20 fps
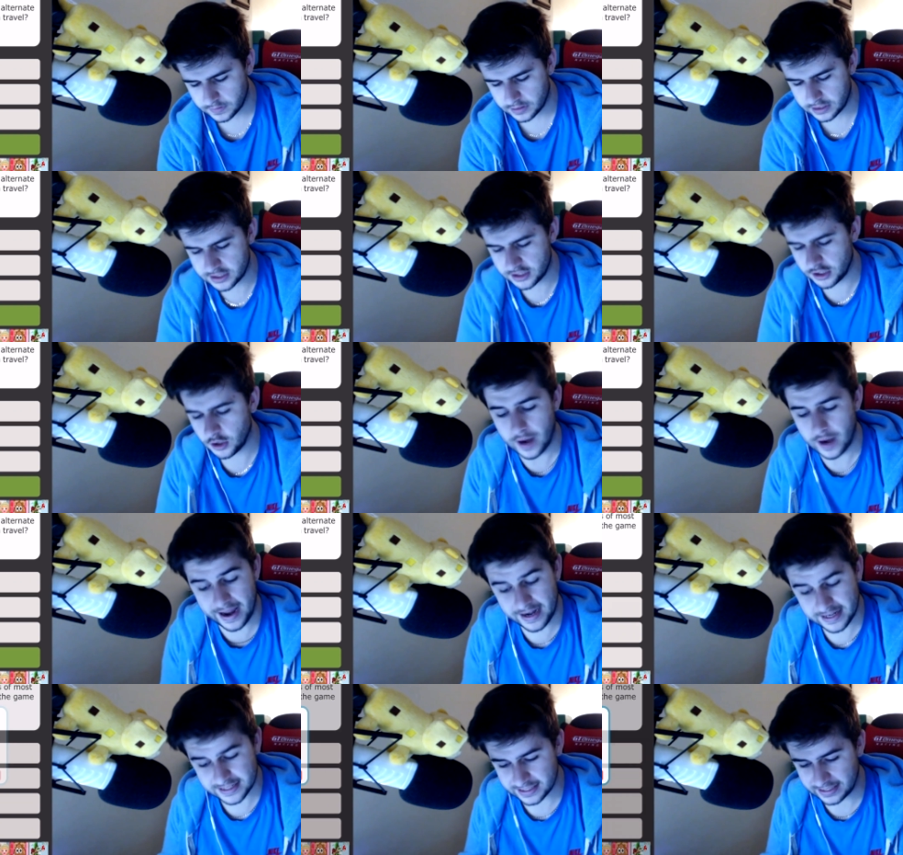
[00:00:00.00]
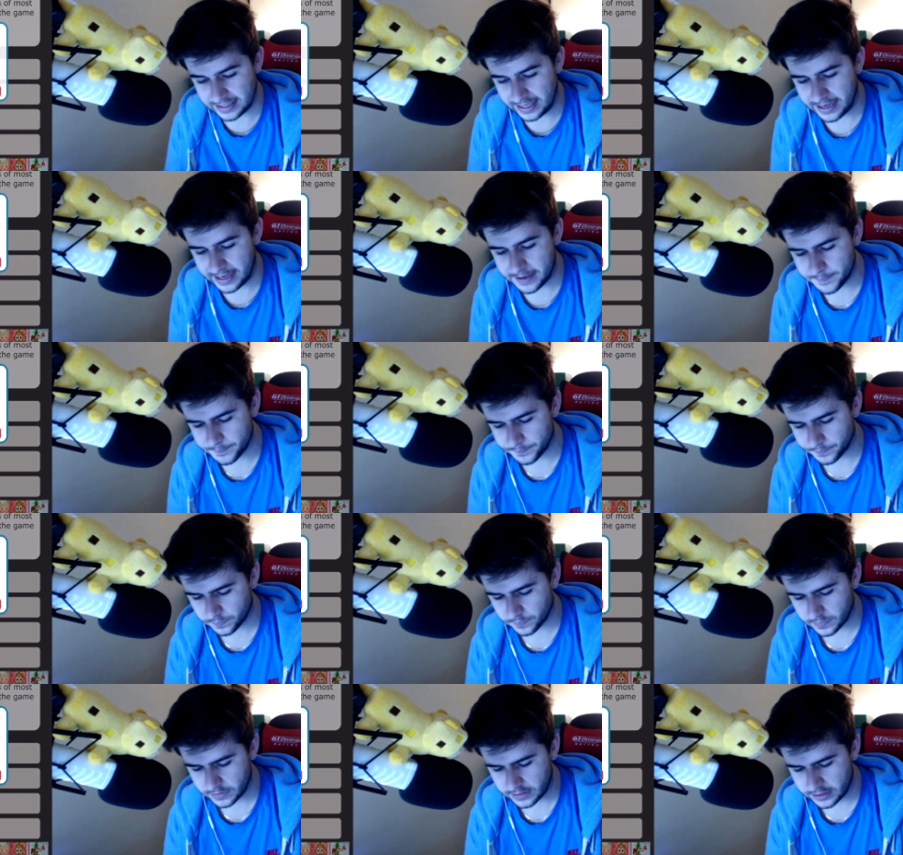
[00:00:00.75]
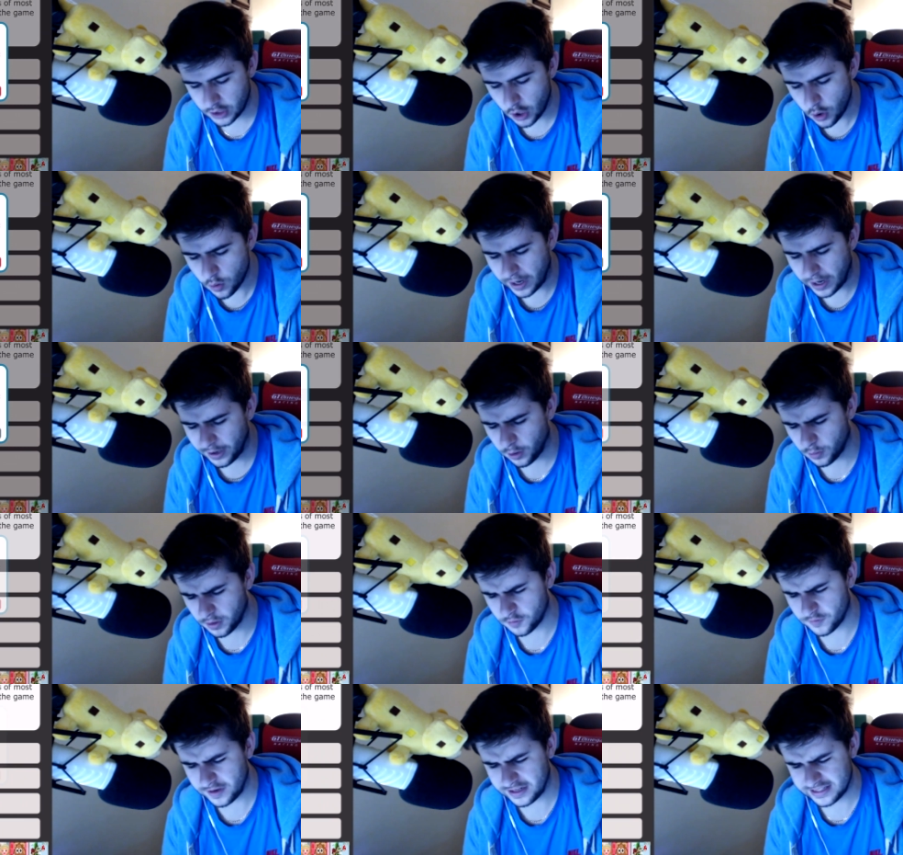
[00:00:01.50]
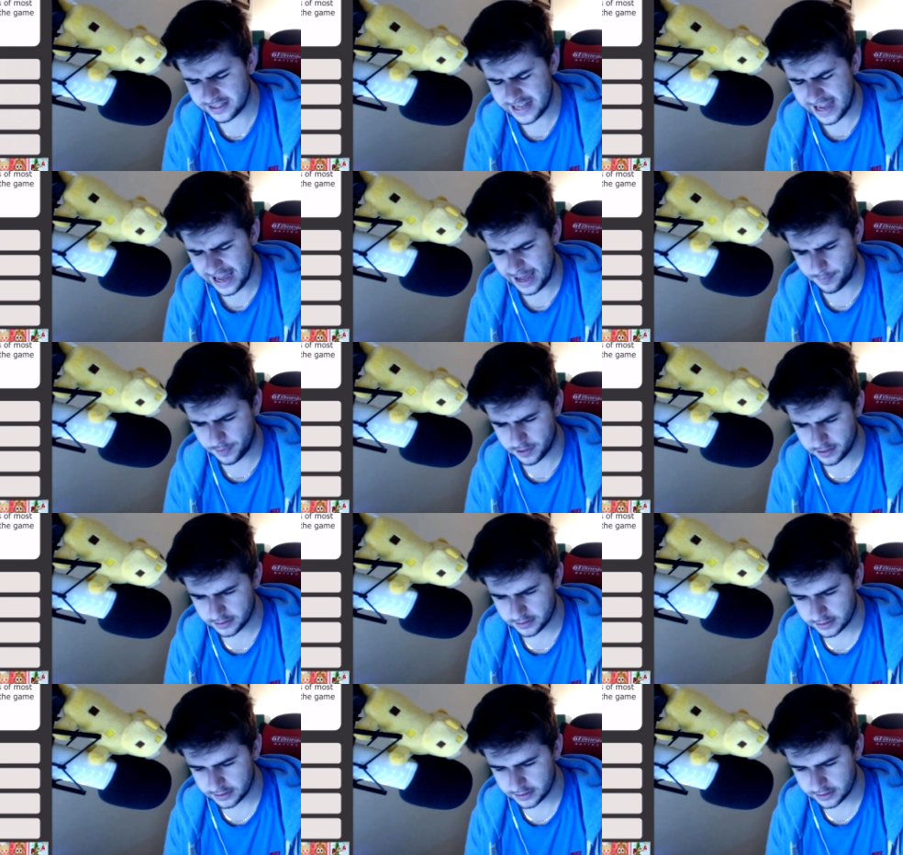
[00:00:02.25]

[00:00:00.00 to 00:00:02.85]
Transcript: There's no end in there. No, I don't want to write, yeah.